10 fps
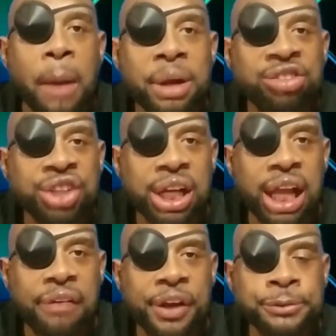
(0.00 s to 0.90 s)
Miss She
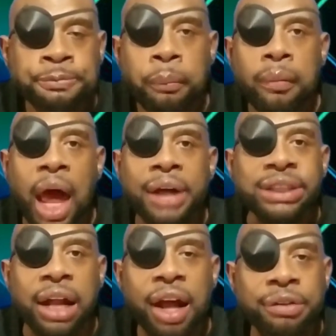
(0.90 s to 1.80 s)
Living,
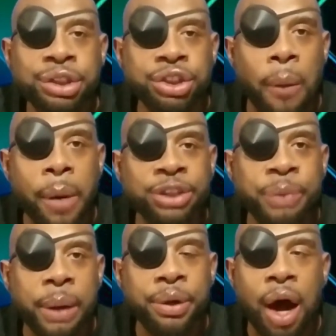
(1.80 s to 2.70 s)
I love you so much,
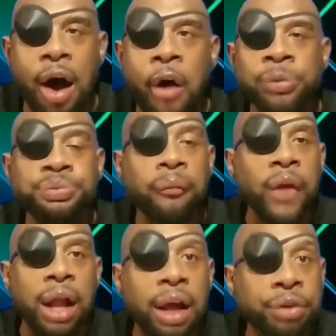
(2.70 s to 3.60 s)
baby doll.
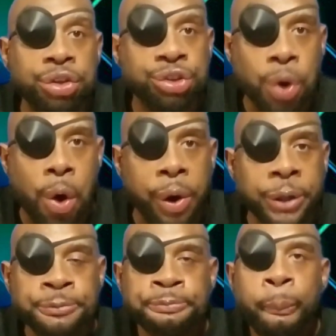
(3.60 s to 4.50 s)
I love your story.